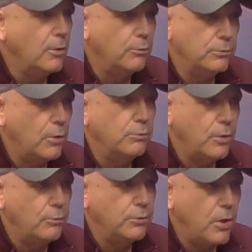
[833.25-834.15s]
Don't, don't,
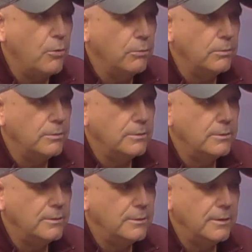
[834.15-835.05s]
don't, don't.
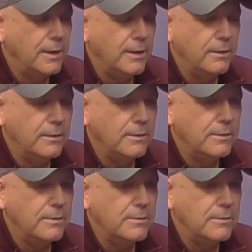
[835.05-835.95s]
And
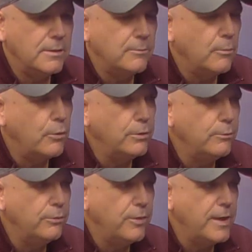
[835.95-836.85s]
the more
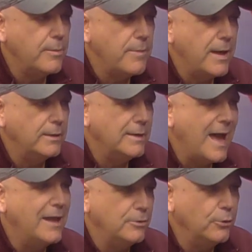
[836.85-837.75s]
you think about
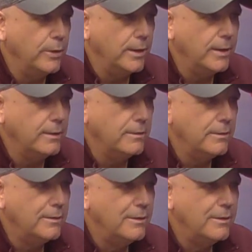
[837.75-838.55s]
not doing it,